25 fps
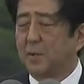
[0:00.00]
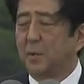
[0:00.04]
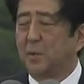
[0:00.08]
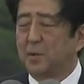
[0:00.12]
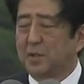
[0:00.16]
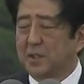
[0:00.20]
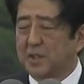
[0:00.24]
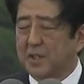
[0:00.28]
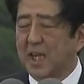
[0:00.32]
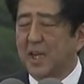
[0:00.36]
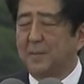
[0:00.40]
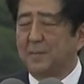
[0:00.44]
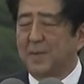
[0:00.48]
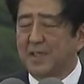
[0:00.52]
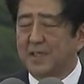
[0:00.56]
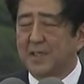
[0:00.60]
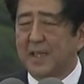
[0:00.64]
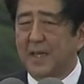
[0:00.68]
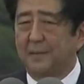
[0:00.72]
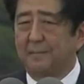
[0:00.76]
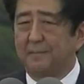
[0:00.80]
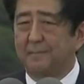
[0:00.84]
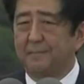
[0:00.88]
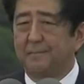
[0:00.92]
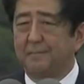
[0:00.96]
This
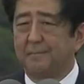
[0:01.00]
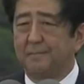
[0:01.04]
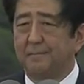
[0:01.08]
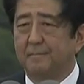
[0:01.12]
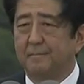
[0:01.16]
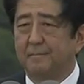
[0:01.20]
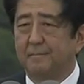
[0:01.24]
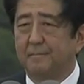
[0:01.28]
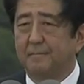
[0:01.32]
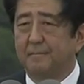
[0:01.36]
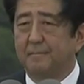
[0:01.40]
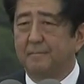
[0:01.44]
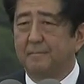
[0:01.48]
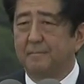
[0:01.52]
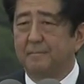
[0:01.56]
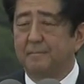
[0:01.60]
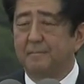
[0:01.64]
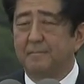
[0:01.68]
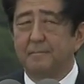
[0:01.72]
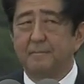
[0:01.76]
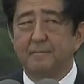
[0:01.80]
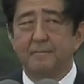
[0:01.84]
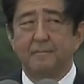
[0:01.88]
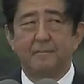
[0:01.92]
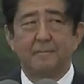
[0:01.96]
is the solemn
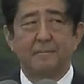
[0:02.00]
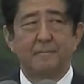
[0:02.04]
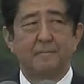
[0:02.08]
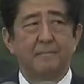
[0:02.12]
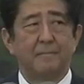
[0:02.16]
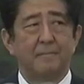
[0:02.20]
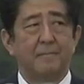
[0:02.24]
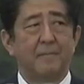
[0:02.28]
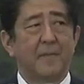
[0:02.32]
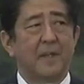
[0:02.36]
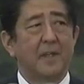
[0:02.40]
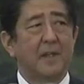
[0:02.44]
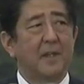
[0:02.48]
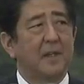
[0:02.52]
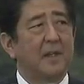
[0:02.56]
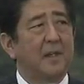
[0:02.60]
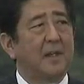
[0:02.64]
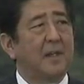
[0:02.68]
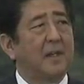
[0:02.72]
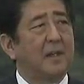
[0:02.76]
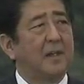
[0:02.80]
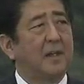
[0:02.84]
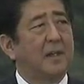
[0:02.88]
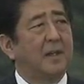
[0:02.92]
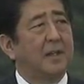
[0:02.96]
vow
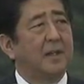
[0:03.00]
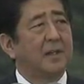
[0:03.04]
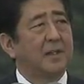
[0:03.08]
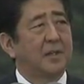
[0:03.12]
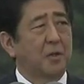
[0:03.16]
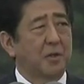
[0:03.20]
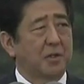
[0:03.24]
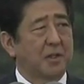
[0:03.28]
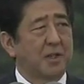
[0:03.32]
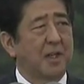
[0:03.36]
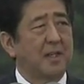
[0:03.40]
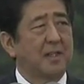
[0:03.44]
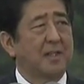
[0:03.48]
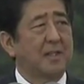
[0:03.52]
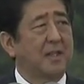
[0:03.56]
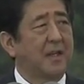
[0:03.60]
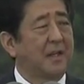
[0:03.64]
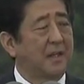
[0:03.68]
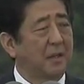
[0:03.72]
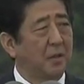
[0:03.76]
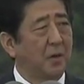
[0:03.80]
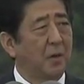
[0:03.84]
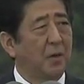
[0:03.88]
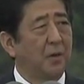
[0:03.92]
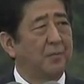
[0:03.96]
we, the people of
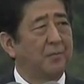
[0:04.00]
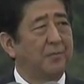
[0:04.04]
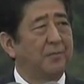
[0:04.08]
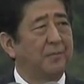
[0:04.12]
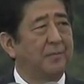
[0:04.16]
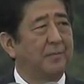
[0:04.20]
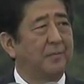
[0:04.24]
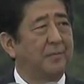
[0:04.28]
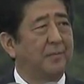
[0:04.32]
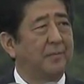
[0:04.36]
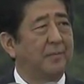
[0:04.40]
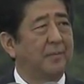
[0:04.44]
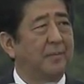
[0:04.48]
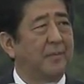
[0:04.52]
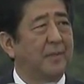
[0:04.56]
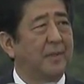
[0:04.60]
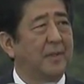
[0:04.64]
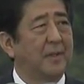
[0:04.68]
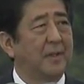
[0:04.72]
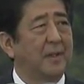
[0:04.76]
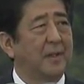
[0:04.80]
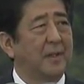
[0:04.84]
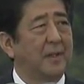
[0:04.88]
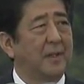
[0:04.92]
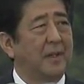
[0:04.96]
Japan, have
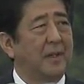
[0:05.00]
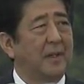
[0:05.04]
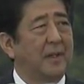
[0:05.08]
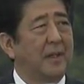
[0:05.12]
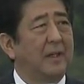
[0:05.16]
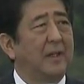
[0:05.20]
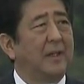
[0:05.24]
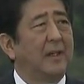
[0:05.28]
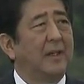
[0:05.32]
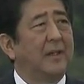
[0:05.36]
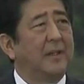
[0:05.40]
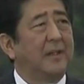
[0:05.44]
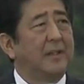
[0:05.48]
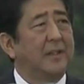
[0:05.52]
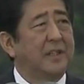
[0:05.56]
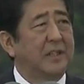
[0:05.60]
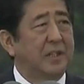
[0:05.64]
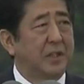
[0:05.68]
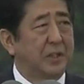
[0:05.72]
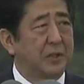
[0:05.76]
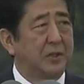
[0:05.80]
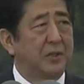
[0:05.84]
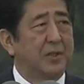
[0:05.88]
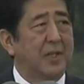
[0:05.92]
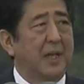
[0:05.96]
taken,
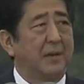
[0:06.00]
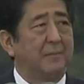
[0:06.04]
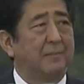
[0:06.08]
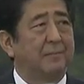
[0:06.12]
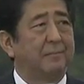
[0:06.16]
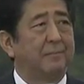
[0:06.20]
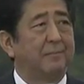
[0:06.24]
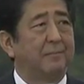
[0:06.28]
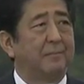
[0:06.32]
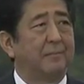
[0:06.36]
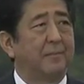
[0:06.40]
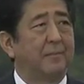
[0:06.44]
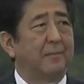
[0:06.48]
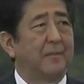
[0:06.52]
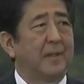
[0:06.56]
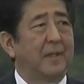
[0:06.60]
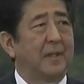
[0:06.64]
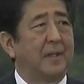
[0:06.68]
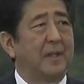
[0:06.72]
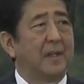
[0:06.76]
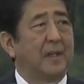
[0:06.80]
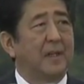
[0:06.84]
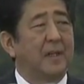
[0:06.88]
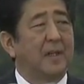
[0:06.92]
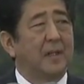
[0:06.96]
and since the
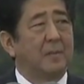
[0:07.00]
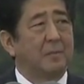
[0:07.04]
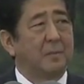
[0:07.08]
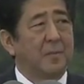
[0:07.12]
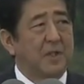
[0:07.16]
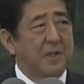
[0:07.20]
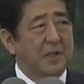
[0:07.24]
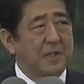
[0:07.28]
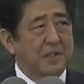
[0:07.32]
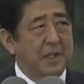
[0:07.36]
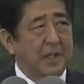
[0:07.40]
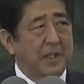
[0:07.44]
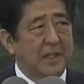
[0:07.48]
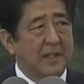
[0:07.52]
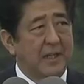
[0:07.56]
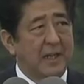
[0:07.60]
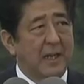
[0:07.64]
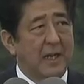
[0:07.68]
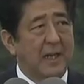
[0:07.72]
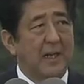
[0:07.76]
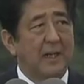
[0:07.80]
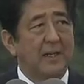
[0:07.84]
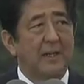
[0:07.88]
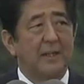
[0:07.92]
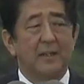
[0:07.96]
war,
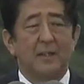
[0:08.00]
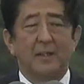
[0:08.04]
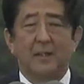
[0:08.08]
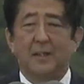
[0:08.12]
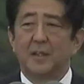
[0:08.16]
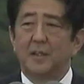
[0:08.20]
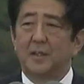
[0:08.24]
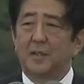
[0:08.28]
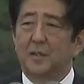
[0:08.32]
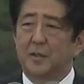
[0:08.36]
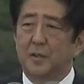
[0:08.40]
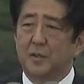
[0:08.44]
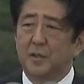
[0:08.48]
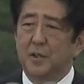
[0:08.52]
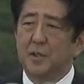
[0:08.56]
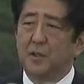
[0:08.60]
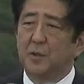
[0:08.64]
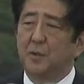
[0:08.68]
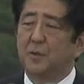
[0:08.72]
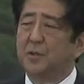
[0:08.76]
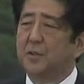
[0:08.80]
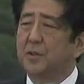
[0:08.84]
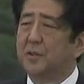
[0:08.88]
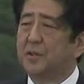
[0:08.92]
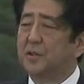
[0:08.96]
we have created
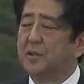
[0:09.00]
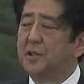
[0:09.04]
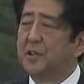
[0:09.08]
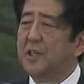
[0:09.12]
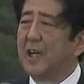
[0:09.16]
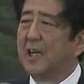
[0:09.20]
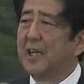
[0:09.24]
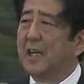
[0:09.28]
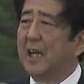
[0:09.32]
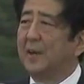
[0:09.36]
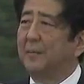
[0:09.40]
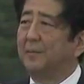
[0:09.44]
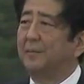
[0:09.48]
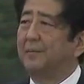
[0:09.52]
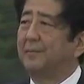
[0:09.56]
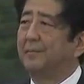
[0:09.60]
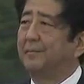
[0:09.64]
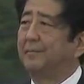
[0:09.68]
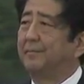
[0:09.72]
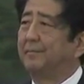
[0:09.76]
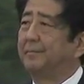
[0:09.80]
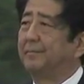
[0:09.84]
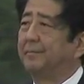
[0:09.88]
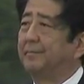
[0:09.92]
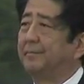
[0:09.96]
a free and
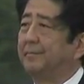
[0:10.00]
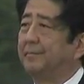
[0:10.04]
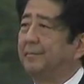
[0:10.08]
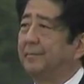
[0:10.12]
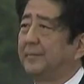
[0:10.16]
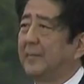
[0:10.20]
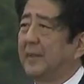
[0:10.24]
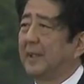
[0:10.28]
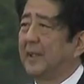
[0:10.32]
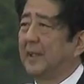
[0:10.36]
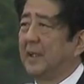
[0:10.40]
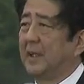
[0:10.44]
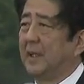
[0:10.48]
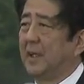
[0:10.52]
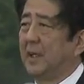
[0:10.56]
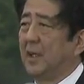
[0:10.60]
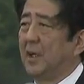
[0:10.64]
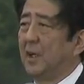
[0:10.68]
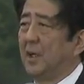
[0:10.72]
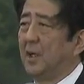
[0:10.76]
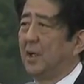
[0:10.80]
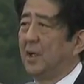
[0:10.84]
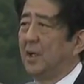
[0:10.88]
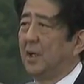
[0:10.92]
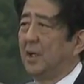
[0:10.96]
democratic country
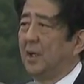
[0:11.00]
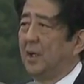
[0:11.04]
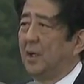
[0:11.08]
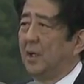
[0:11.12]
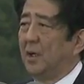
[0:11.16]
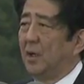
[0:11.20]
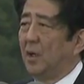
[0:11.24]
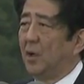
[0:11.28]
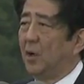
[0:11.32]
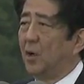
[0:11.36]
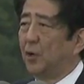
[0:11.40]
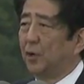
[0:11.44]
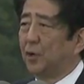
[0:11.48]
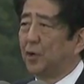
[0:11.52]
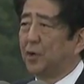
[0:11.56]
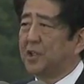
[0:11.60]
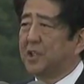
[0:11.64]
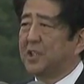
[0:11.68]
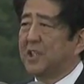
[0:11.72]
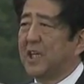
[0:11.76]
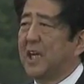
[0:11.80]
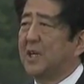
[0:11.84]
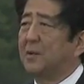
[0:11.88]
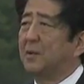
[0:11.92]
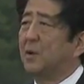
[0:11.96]
that values
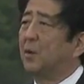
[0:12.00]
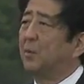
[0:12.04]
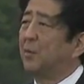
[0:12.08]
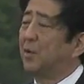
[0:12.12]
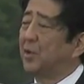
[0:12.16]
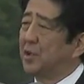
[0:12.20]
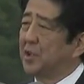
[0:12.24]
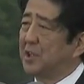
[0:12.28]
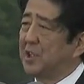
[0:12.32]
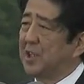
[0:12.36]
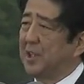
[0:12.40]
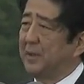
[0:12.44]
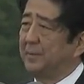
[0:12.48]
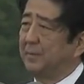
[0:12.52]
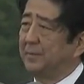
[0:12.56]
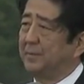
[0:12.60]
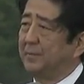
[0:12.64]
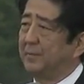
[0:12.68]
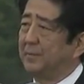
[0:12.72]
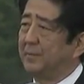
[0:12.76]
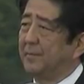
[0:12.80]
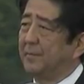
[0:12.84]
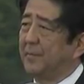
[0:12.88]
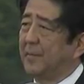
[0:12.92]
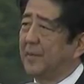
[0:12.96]
the rule of
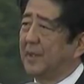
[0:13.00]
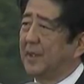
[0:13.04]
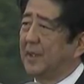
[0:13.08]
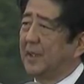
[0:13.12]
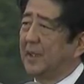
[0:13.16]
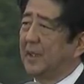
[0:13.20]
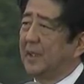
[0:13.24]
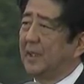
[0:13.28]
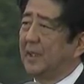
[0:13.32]
law